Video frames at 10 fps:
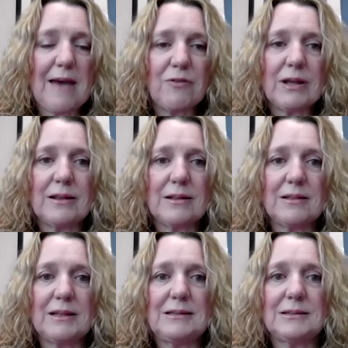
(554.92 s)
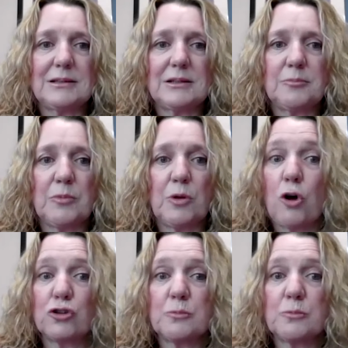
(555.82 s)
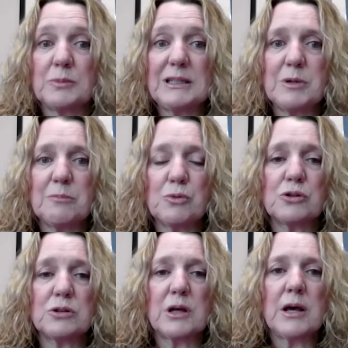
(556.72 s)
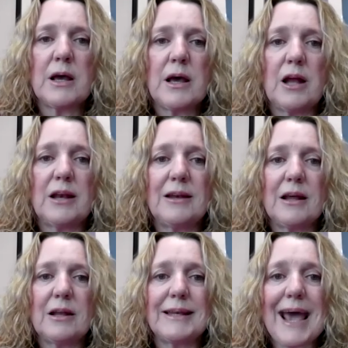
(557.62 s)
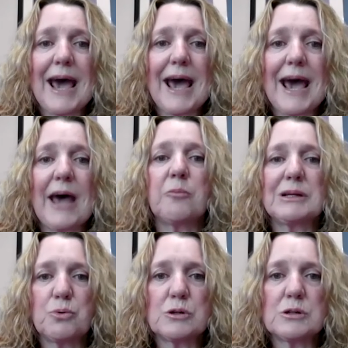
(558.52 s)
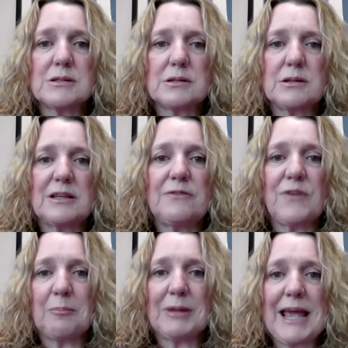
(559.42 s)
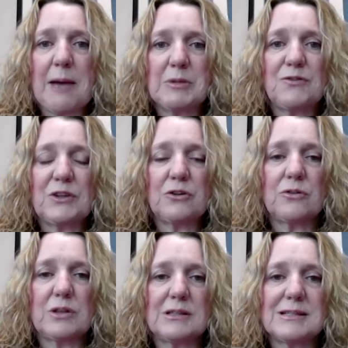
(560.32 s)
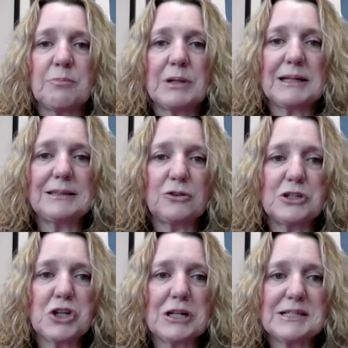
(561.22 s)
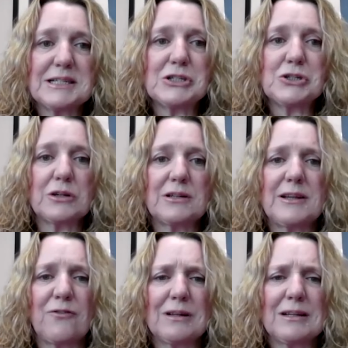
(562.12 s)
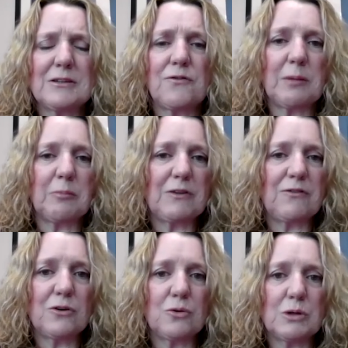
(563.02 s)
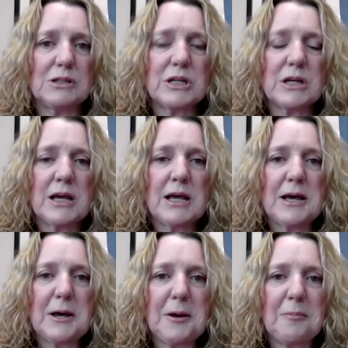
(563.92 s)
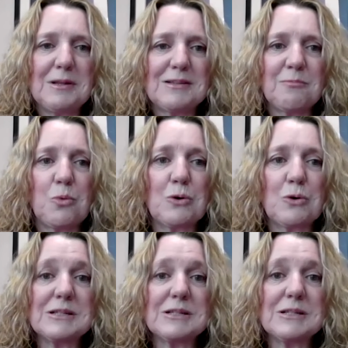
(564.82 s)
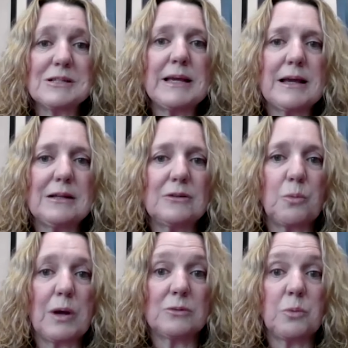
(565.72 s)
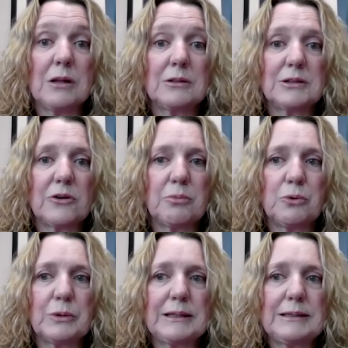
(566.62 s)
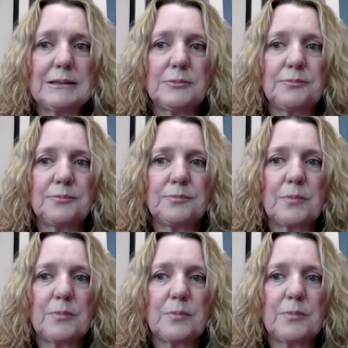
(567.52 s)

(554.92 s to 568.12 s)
Having these long-term team members undoubtedly supports the family atmosphere that's in place here at Johns Eastern. It definitely is a family feel, which is important to me as well as our employees.